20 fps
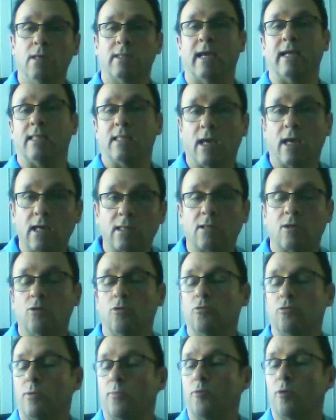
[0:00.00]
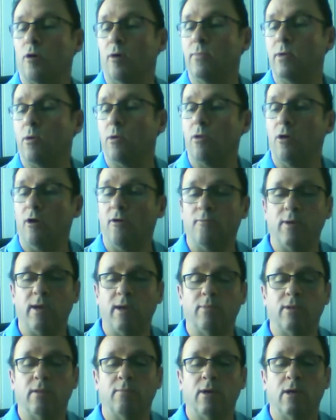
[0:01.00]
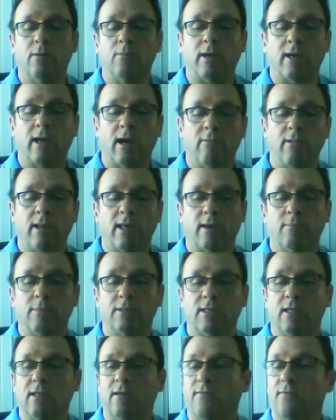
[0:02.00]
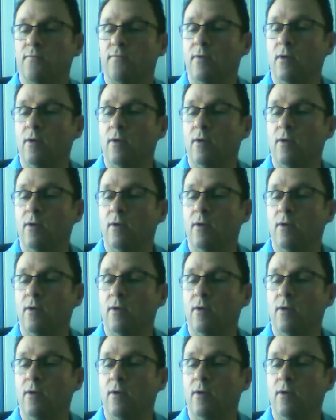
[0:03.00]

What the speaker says: That does cause a problem. There are a lot of people at the moment currently coming to the end of